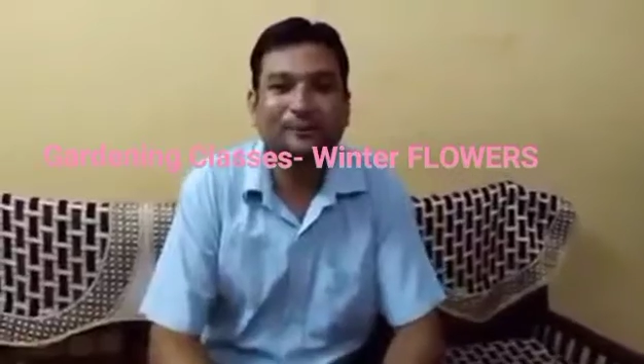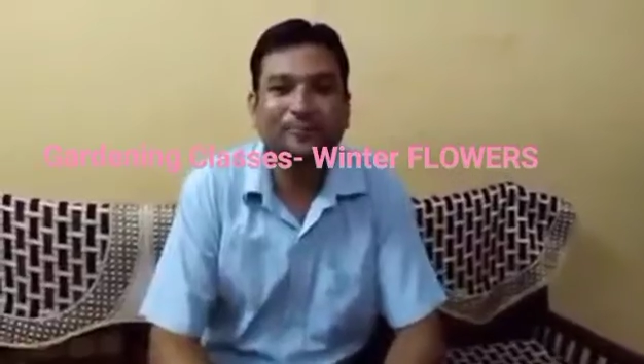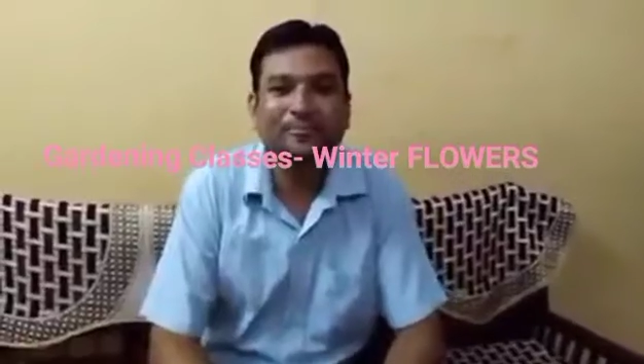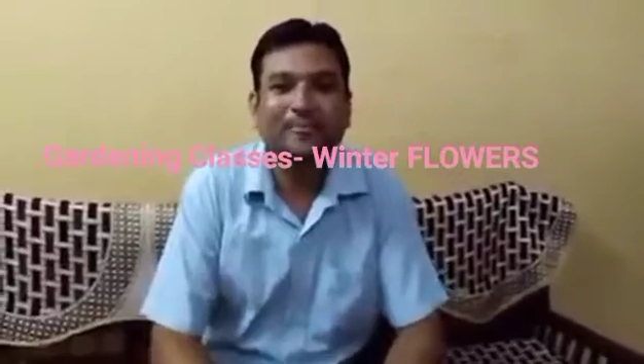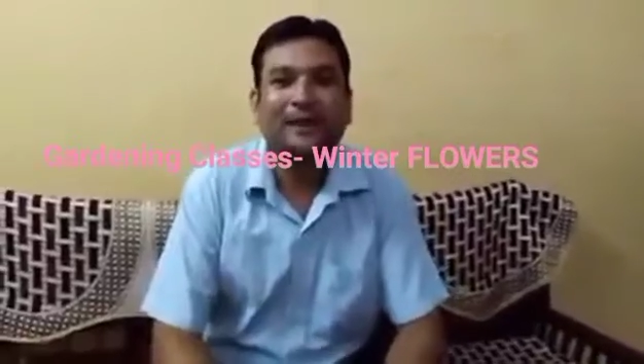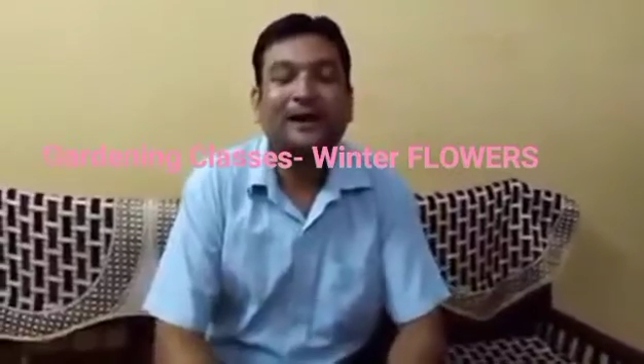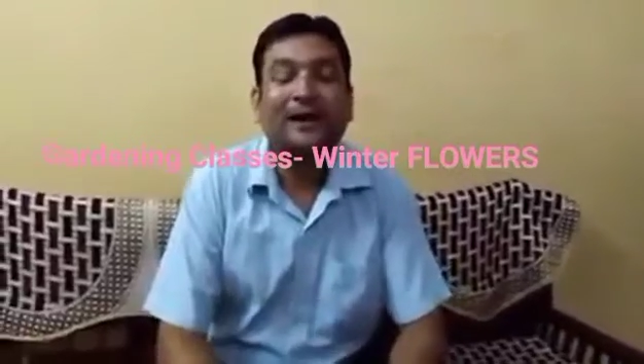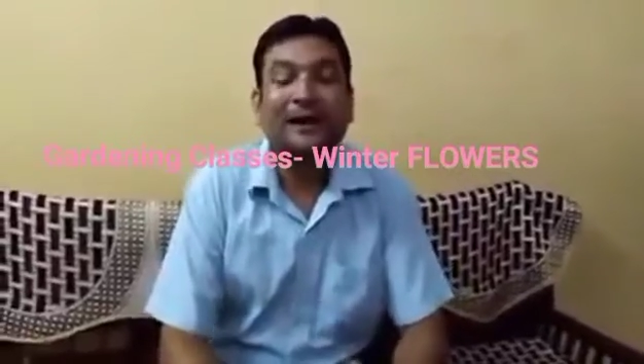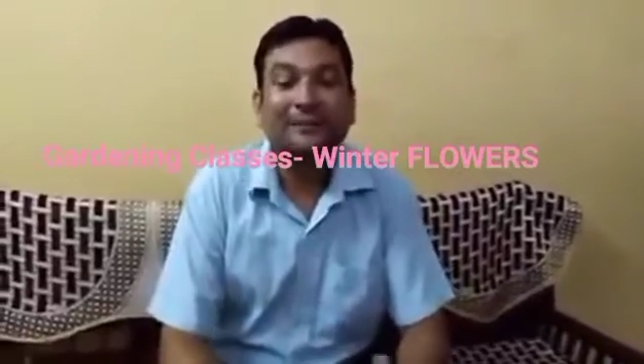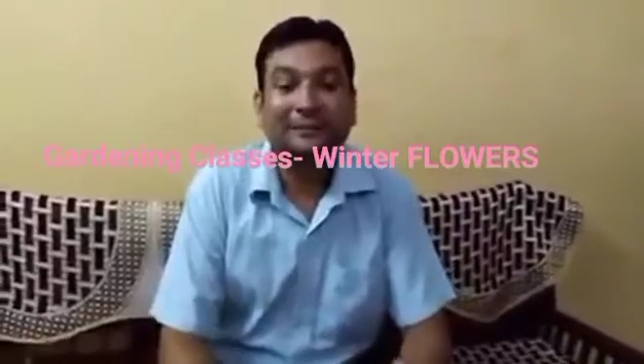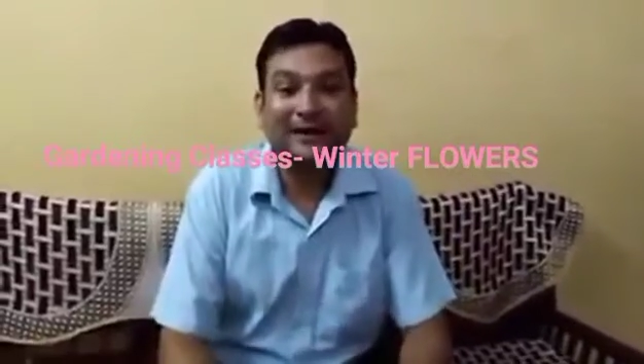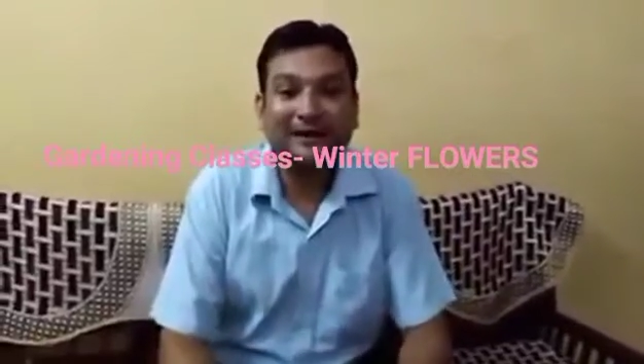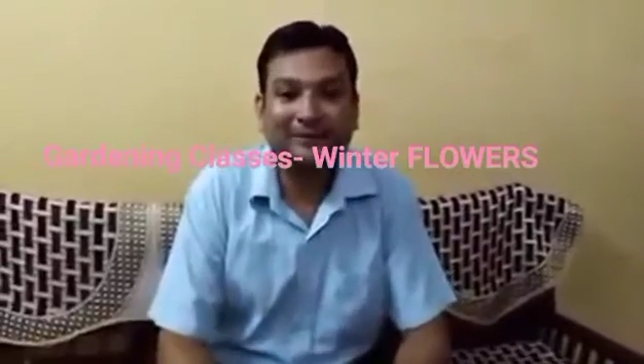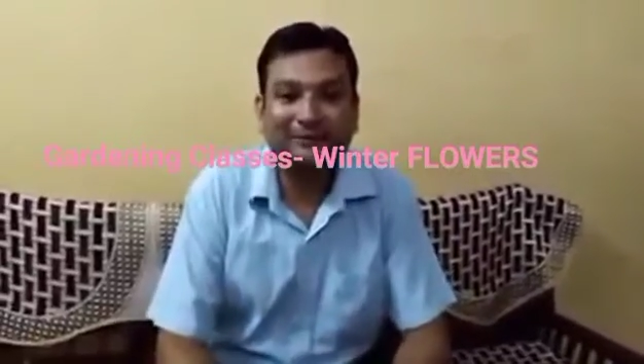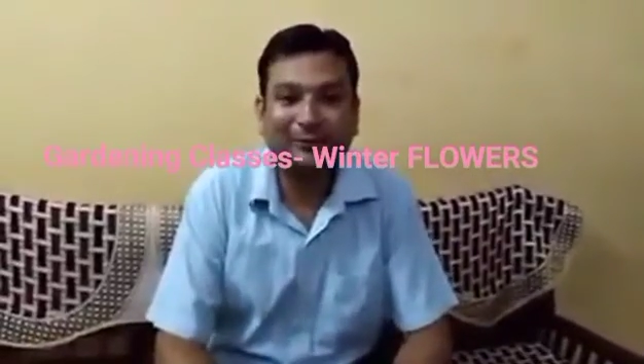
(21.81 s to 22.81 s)
to make
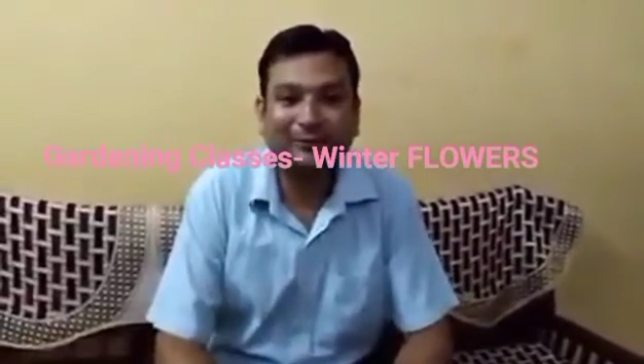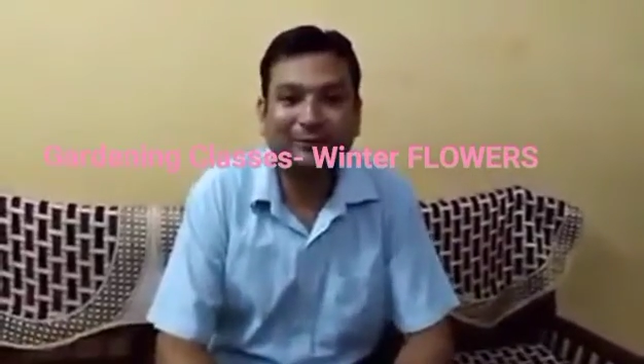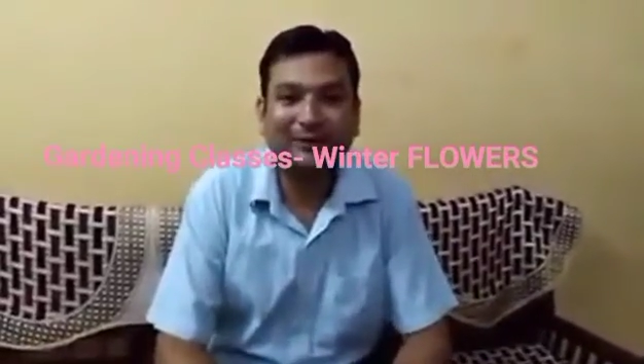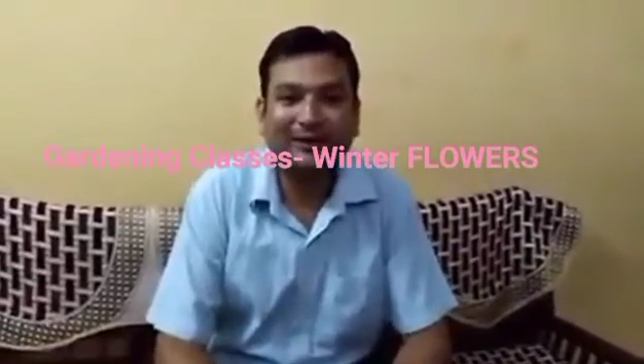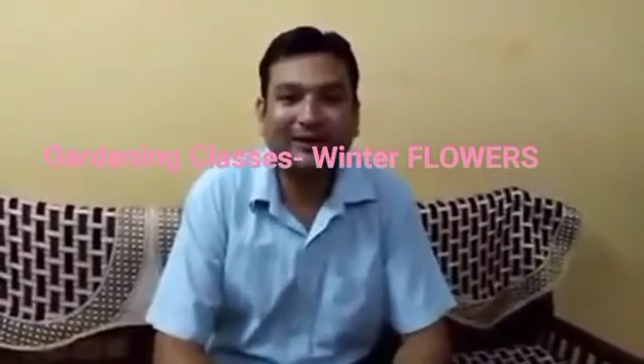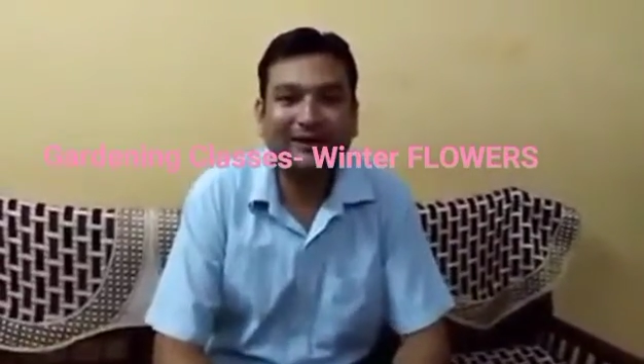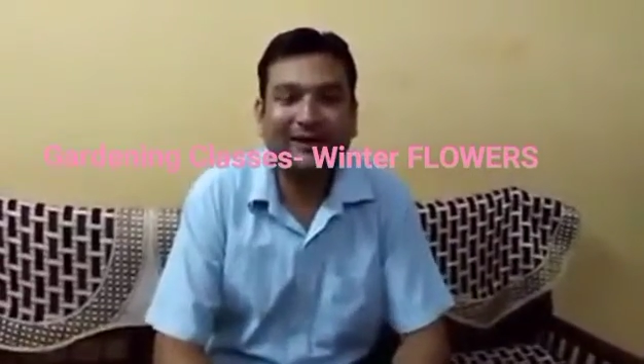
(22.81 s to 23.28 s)
your